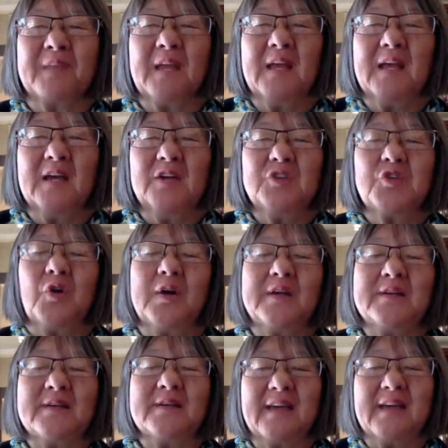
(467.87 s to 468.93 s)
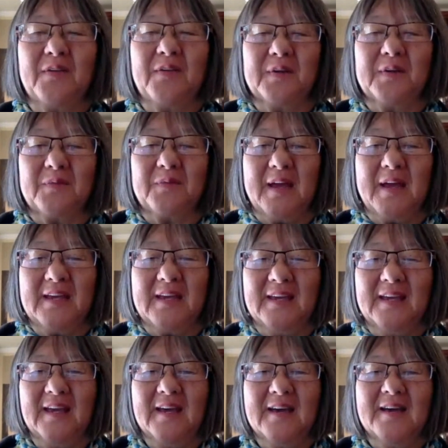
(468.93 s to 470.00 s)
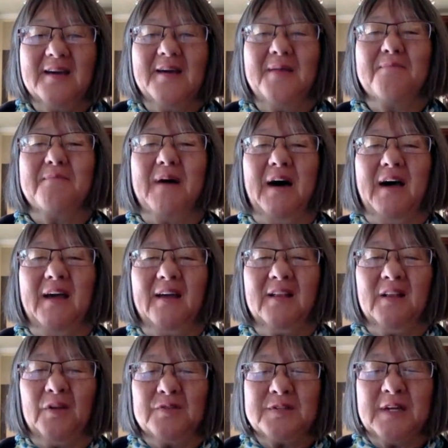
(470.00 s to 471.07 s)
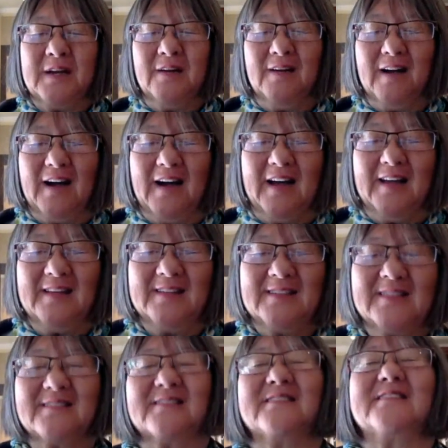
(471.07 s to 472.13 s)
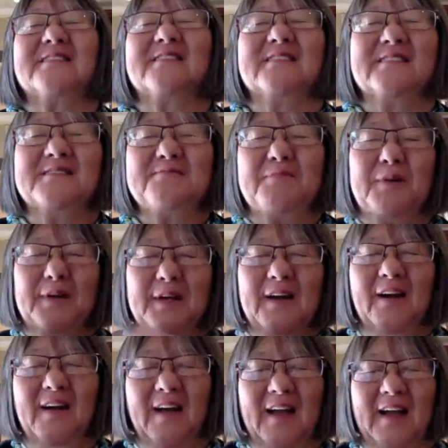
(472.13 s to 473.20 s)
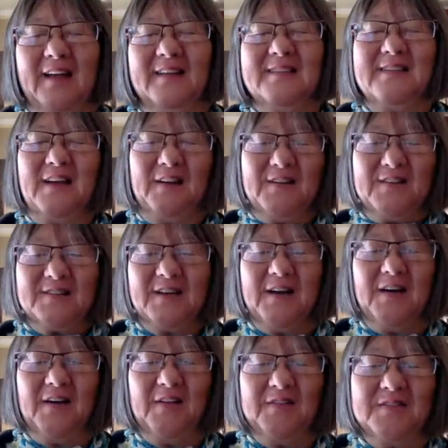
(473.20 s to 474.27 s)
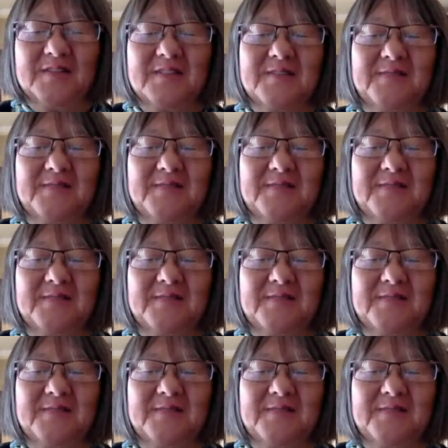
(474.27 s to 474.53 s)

join together in Reiki by closing our eyes, putting our hands on ourselves,